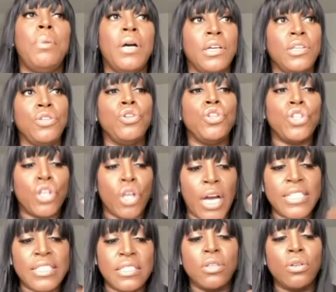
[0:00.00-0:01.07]
But, you
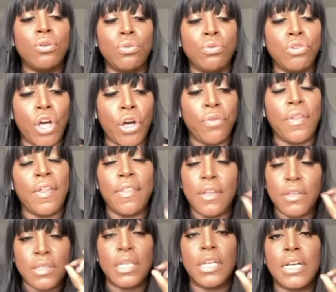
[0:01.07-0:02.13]
know, I still know
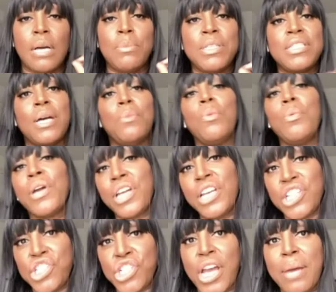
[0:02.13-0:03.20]
that there's going to come a time where we're
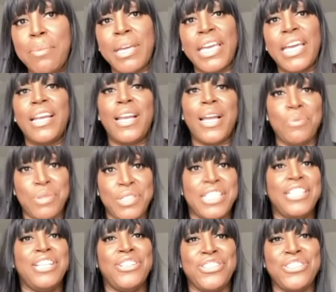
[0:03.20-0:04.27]
going to jam again like we
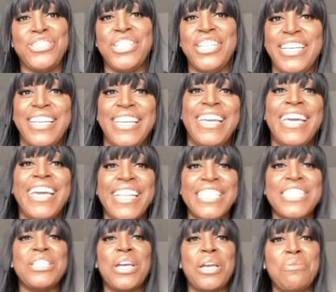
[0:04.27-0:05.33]
did last year
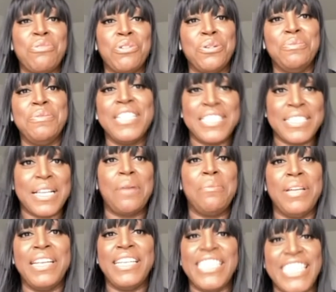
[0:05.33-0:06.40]
in the same room. It's
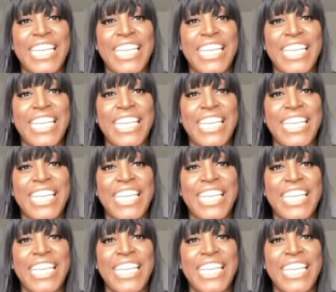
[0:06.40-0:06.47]
coming.